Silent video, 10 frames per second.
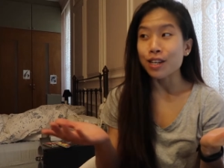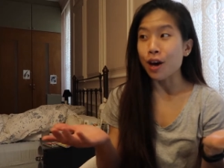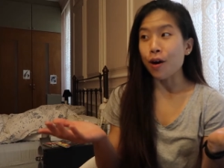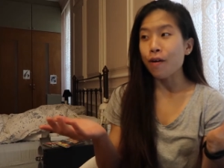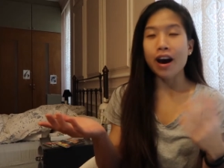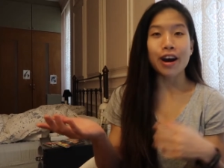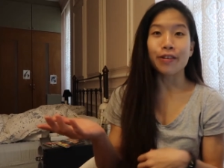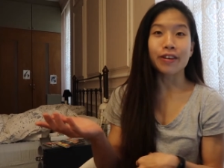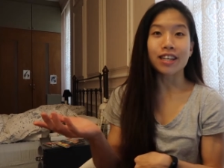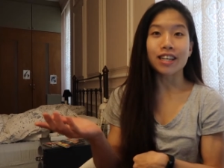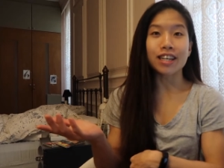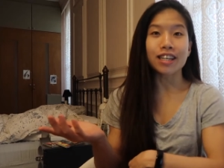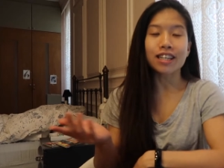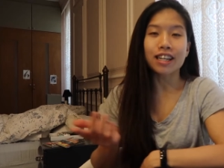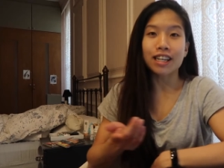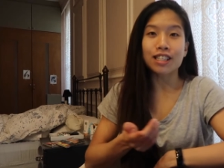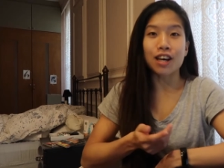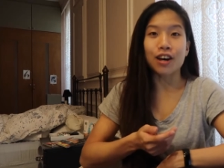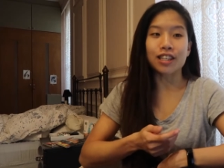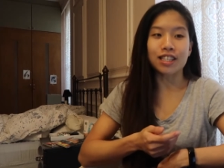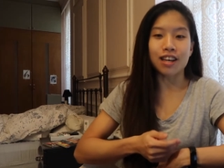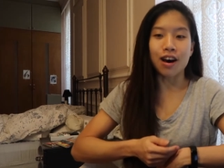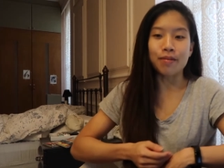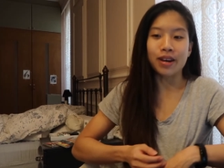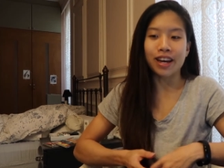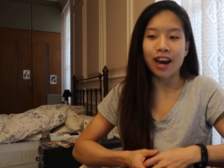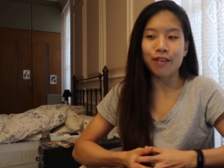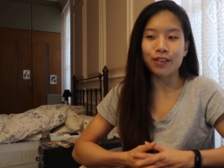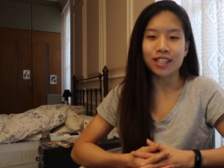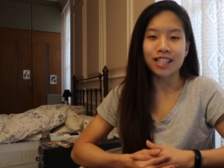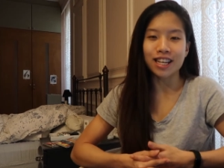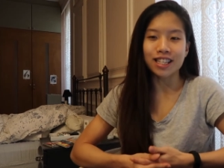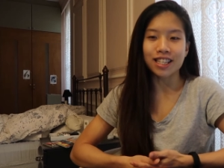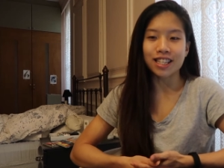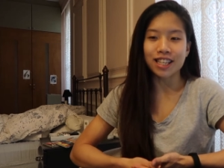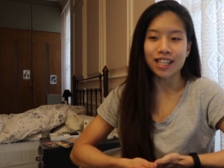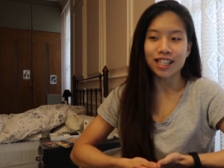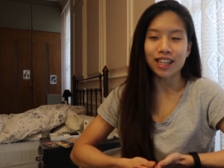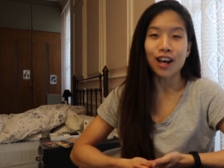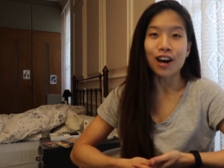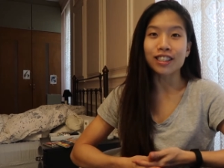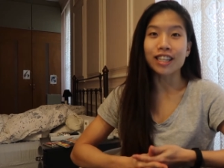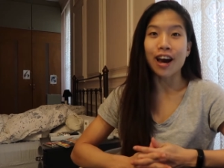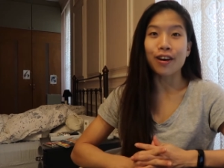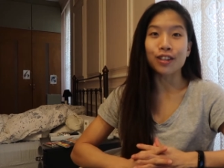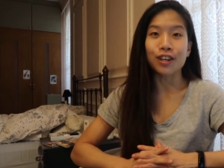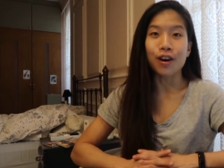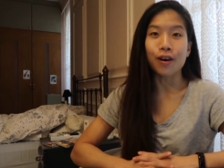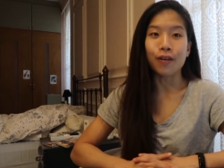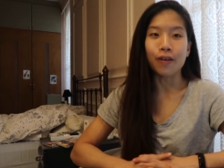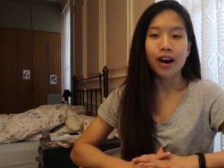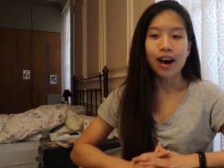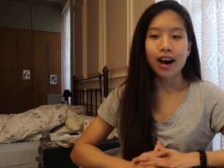No, I already like saw this coming ever since this lockdown, you know,